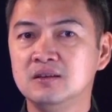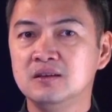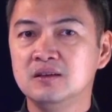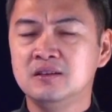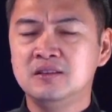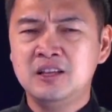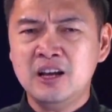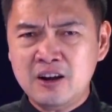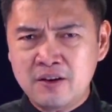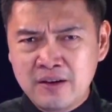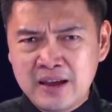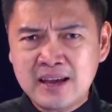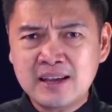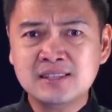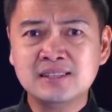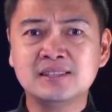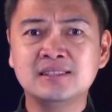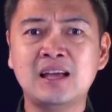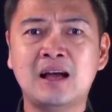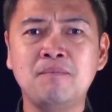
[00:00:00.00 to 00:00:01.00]
There is
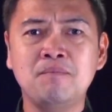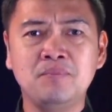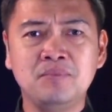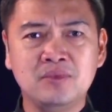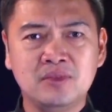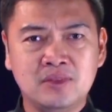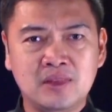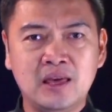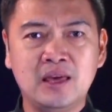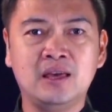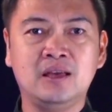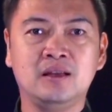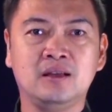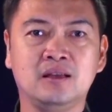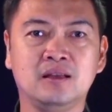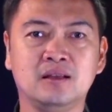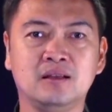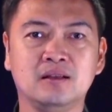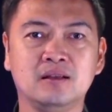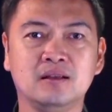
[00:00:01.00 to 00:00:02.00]
something.
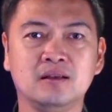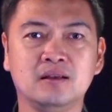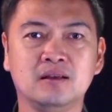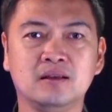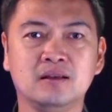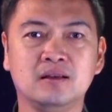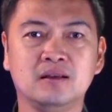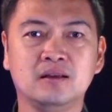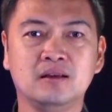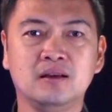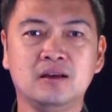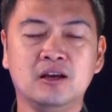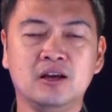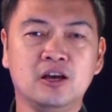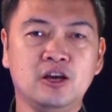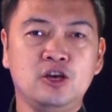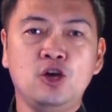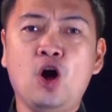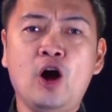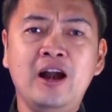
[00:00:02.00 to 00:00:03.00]

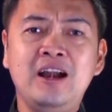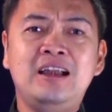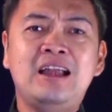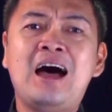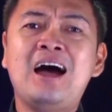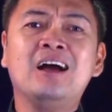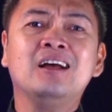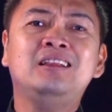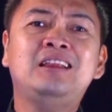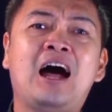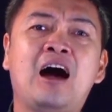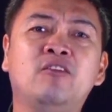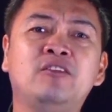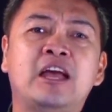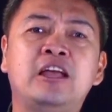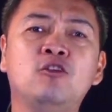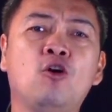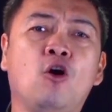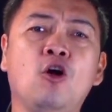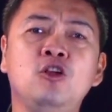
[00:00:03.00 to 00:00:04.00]
You're locked down and
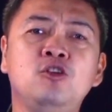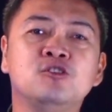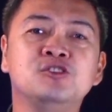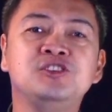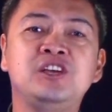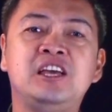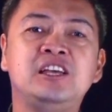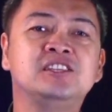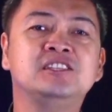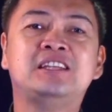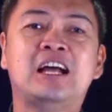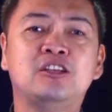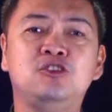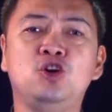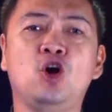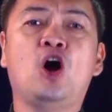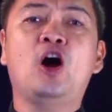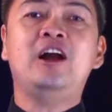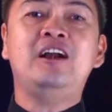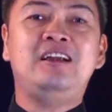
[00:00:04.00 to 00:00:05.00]
all you see is that
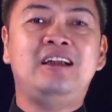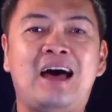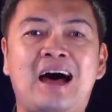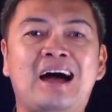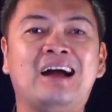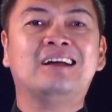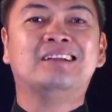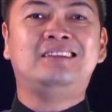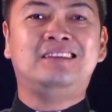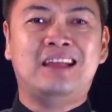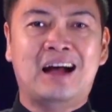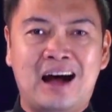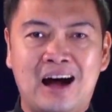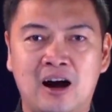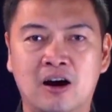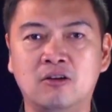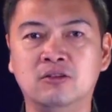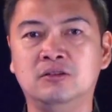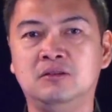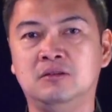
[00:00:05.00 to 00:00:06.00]
you're locked
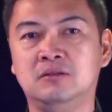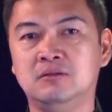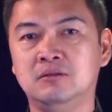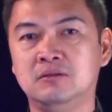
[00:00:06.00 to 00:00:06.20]
down.